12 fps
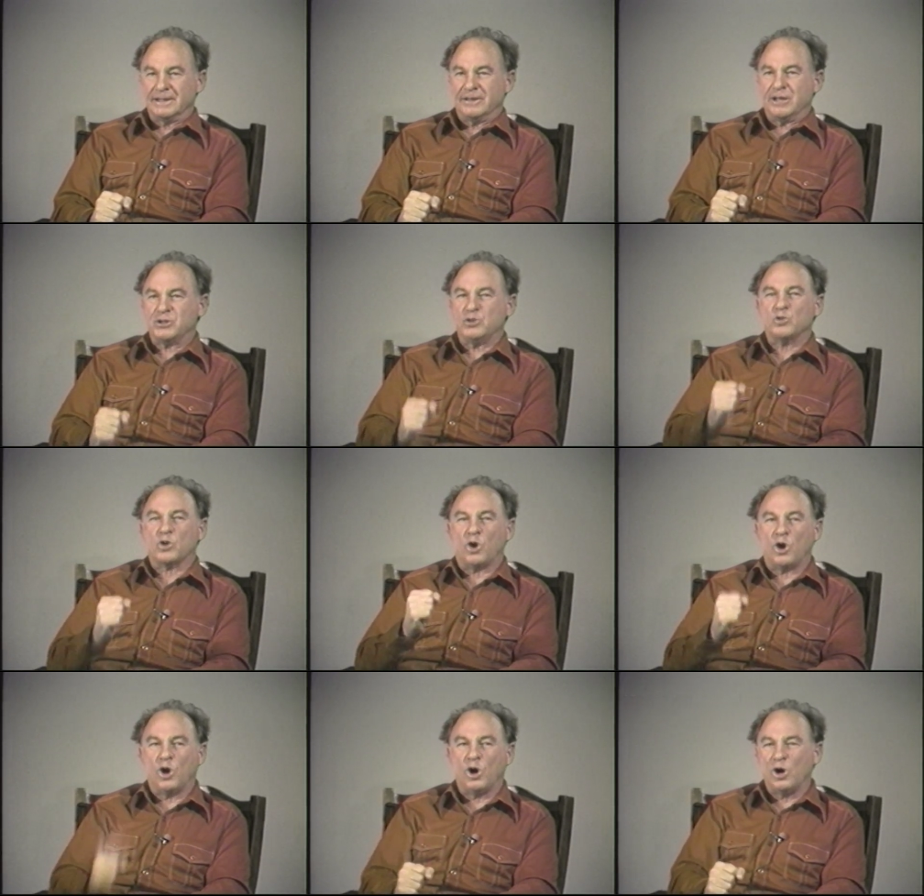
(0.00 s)
that you
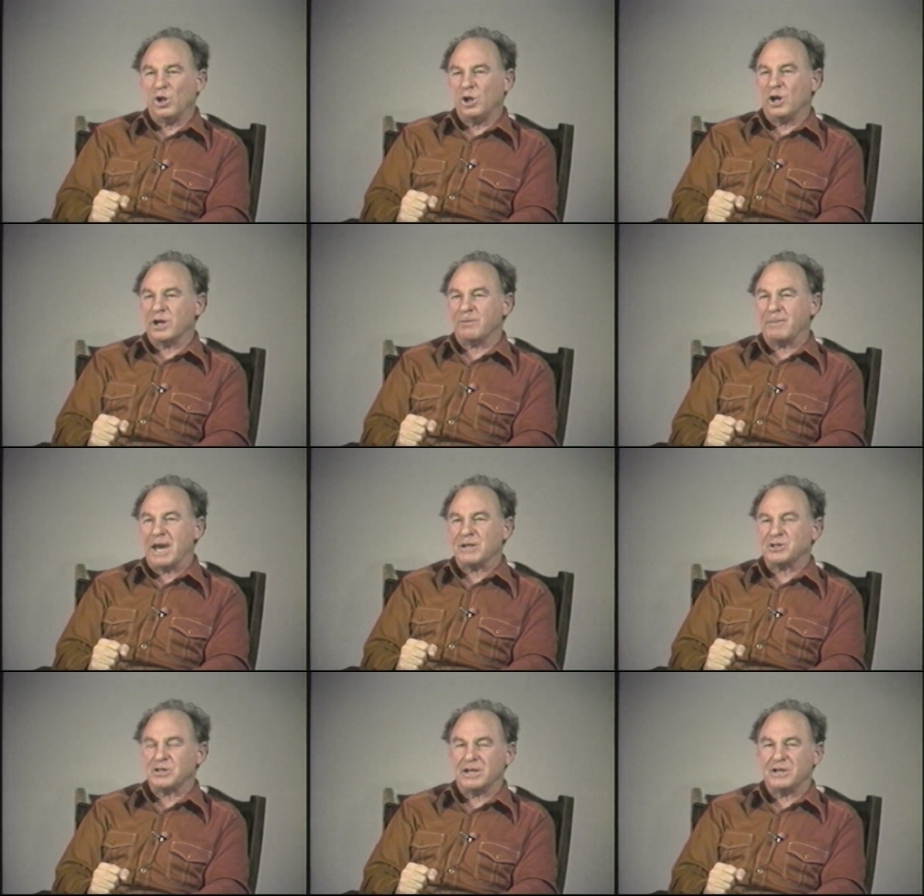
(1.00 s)
call on
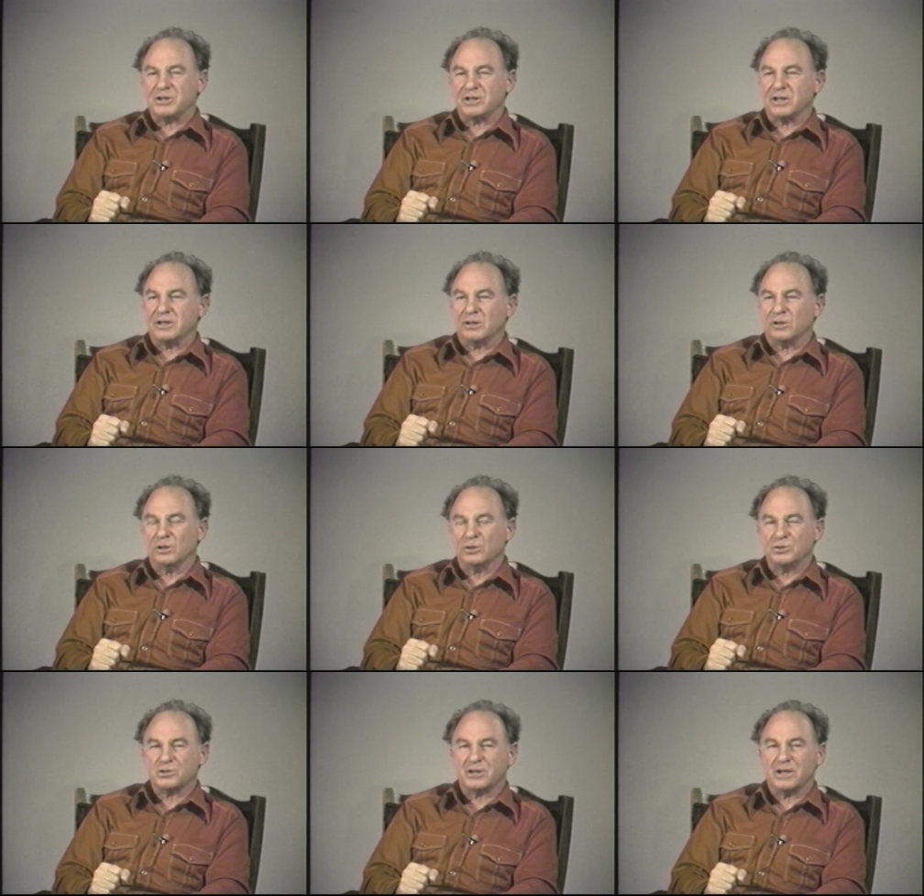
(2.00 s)
imagination and
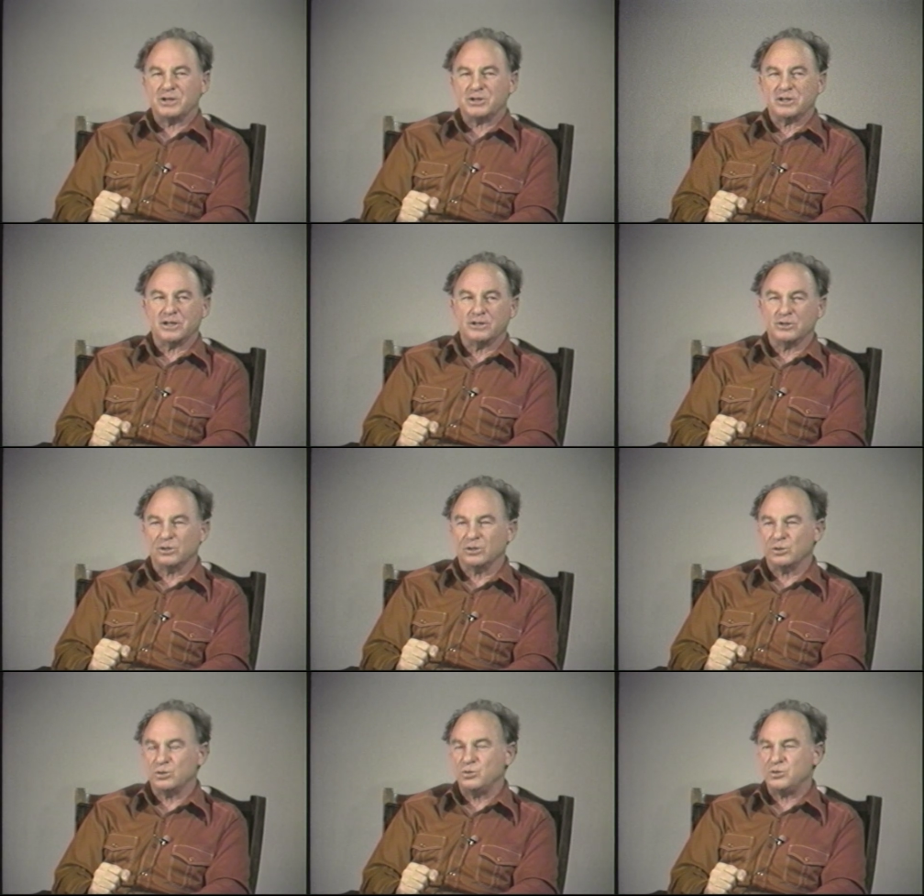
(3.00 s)
hallucination and
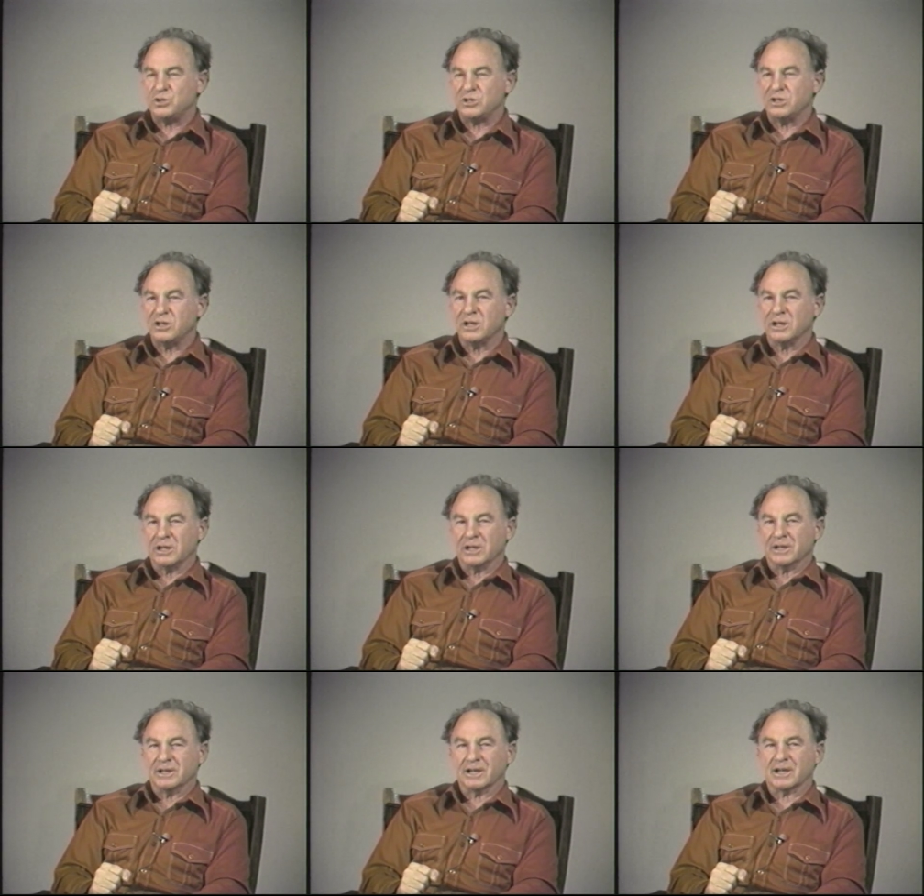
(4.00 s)
delusion
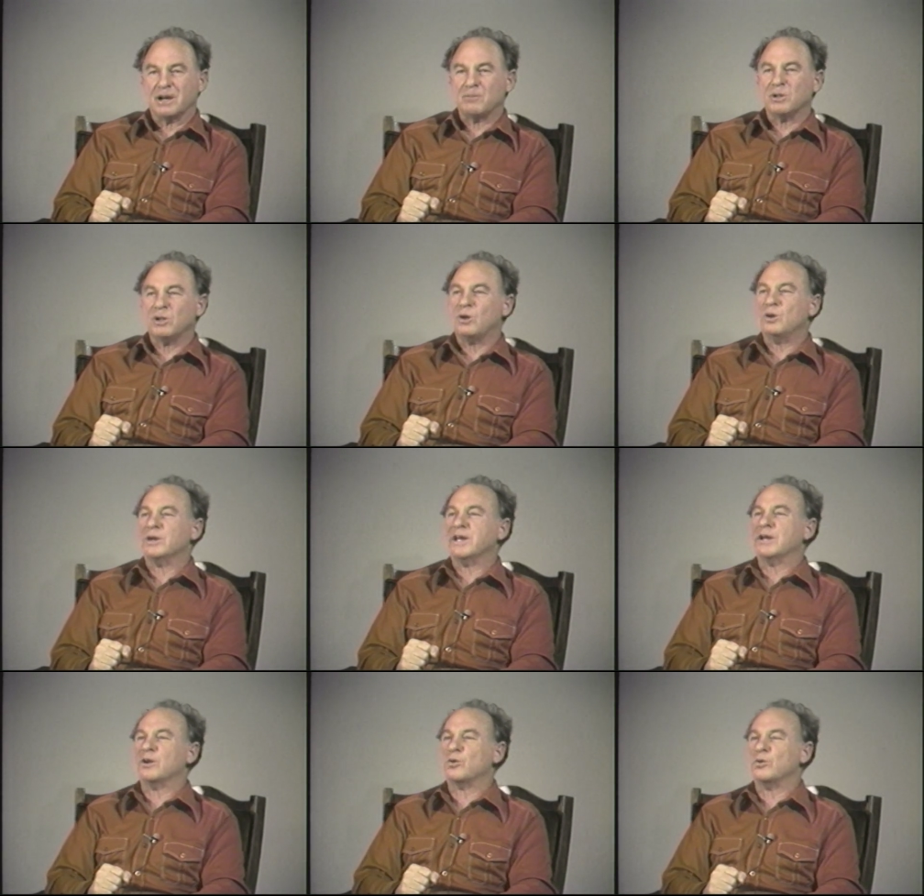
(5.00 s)
to come along
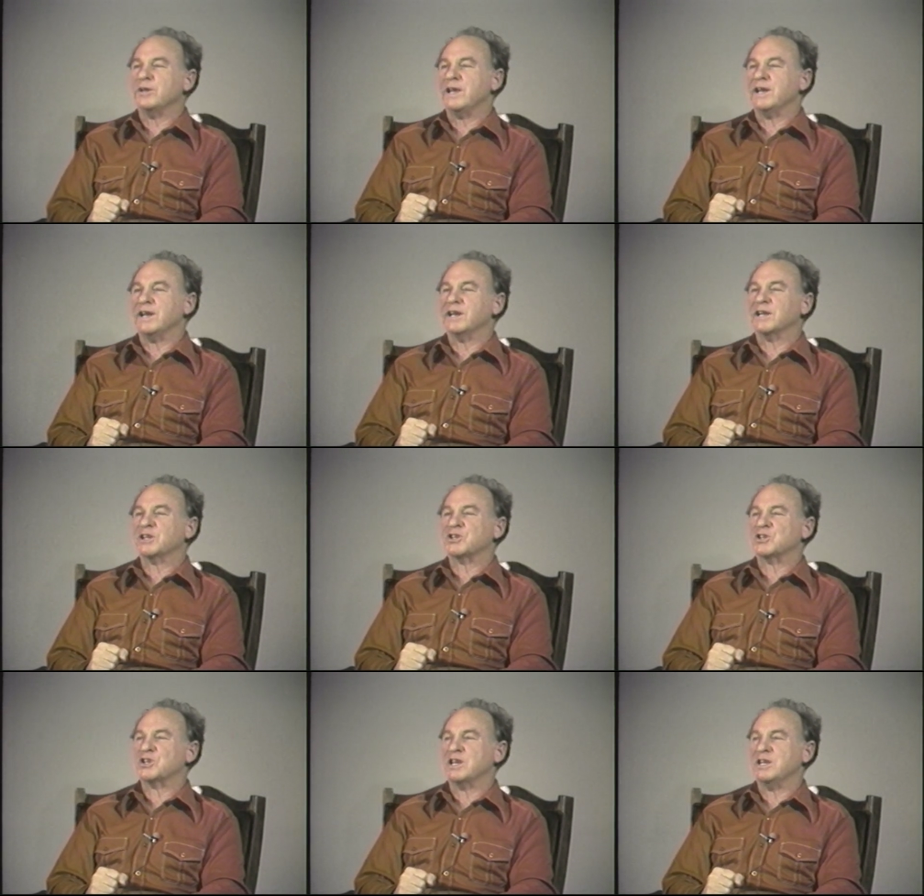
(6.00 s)
and create an
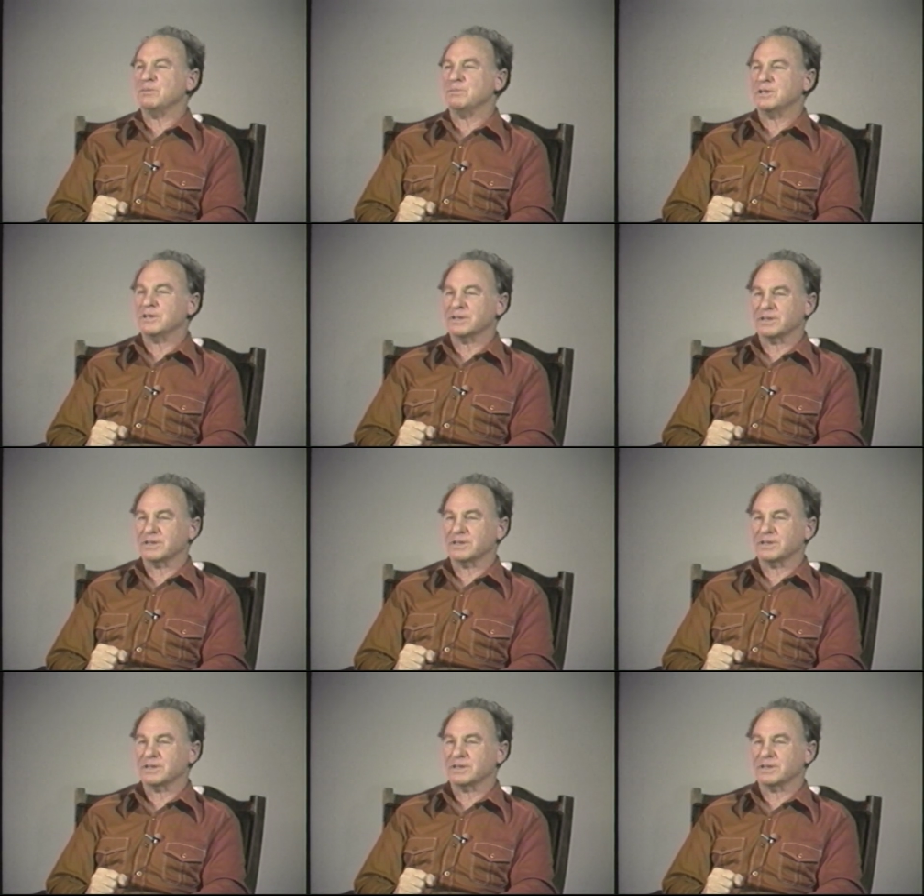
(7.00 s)
excitement.